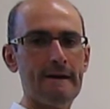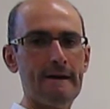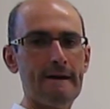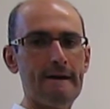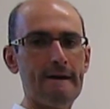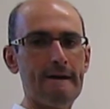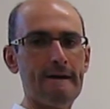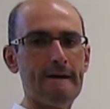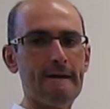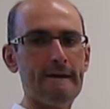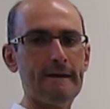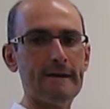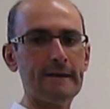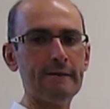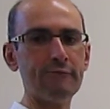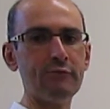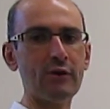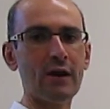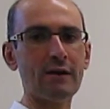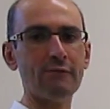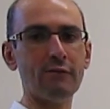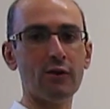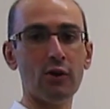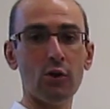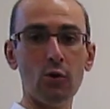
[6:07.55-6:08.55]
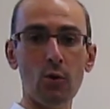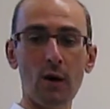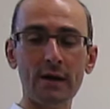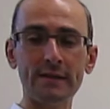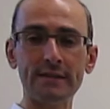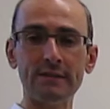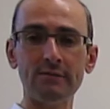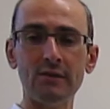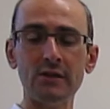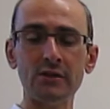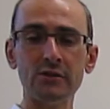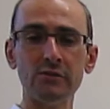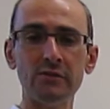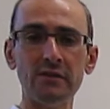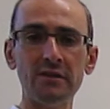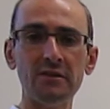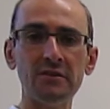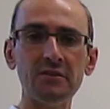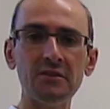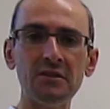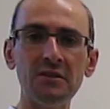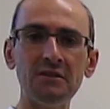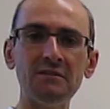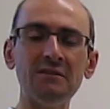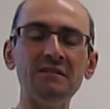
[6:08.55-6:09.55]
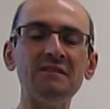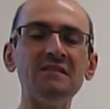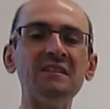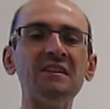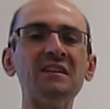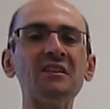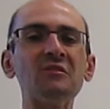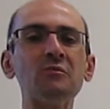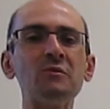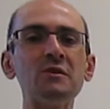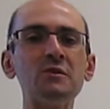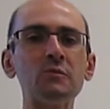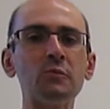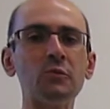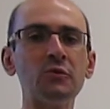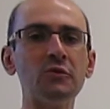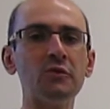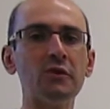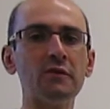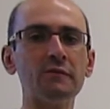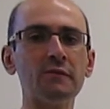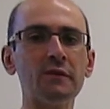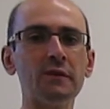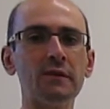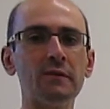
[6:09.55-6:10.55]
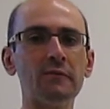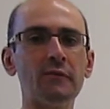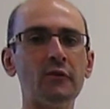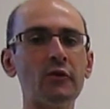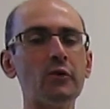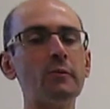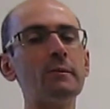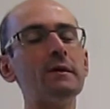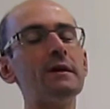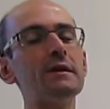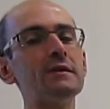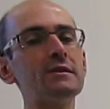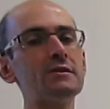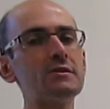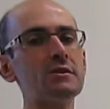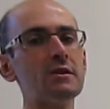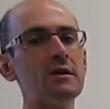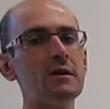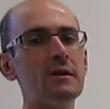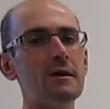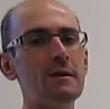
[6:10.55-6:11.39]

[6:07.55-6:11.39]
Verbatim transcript: Uh, if you have a low activation energy, then the increase would not be very much.